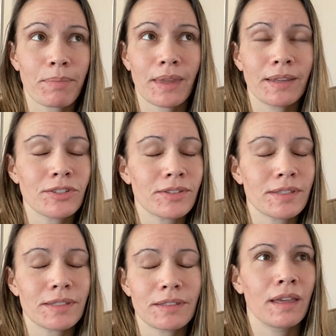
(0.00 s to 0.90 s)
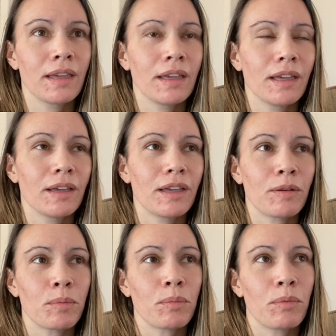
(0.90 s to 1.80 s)
it's just
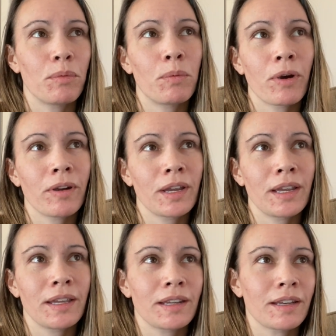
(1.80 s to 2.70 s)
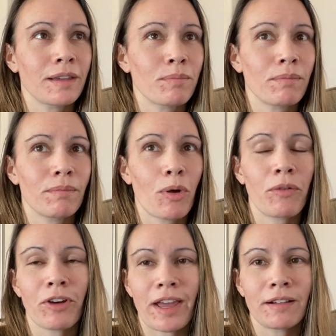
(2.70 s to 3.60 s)
am worried and I'm
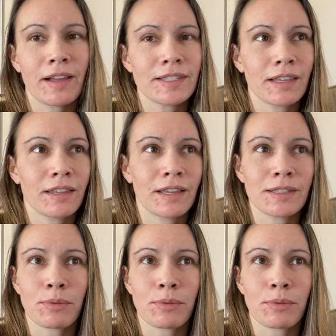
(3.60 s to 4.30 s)
overanalyzing things,